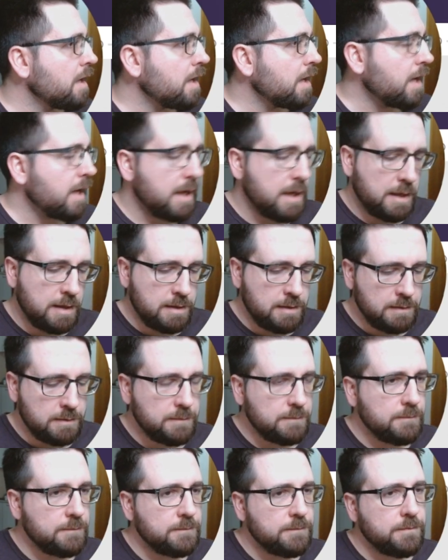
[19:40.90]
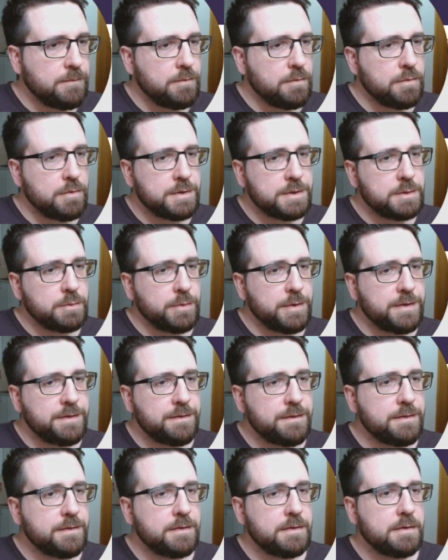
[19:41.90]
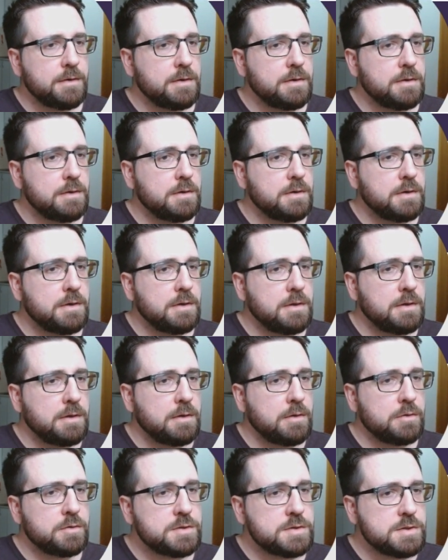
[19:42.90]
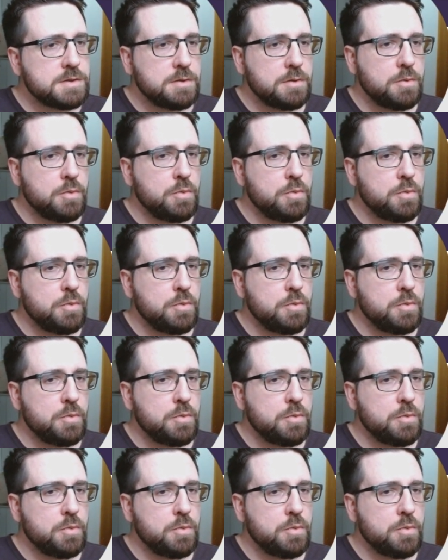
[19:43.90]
and for the width, also